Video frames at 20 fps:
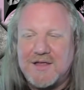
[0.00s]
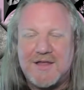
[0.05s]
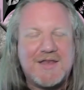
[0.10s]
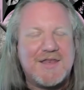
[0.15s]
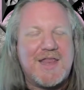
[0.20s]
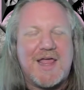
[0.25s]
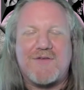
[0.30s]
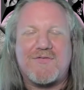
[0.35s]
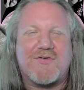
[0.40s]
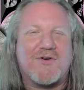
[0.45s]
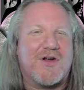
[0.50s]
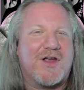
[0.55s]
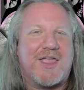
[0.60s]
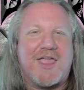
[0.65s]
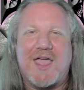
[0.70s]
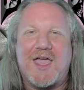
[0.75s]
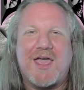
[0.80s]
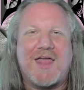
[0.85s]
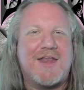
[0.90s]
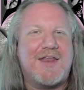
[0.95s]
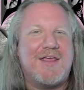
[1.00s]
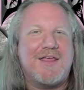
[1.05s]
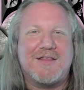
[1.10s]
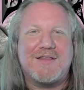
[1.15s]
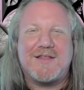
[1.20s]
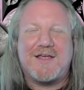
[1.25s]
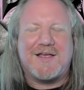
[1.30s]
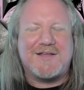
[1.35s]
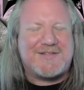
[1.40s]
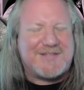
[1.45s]
never again.
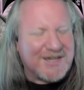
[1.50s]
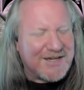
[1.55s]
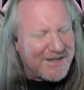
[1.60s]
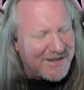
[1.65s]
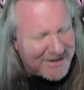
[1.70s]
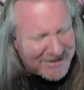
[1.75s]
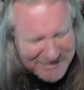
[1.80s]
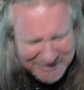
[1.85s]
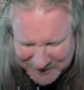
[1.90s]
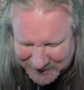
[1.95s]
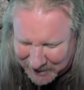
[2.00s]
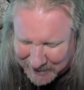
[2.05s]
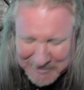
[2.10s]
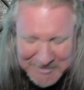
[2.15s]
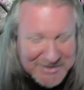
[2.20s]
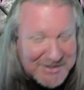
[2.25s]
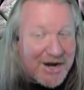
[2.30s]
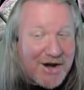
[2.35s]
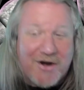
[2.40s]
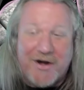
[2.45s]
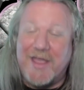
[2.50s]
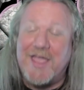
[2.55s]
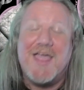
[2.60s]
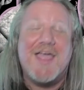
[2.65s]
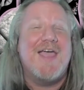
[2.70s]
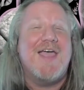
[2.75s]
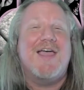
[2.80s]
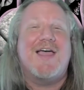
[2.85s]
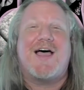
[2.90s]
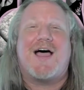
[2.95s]
I'm sorry.
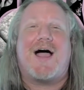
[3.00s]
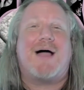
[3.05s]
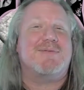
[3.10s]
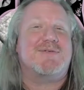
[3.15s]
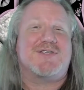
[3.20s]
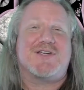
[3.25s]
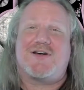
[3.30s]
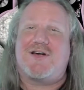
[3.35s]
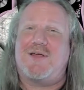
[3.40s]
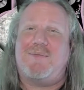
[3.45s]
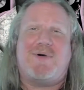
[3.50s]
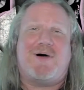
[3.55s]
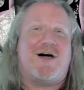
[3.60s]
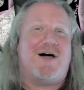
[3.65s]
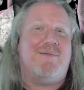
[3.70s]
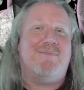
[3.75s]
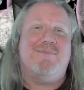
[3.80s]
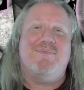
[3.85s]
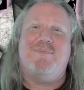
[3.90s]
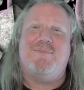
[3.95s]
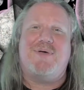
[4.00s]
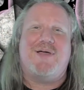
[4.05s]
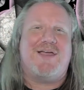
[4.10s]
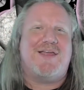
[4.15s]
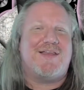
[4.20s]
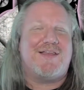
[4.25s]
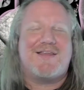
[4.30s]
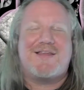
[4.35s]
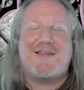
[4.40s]
I'm sorry, Mom, but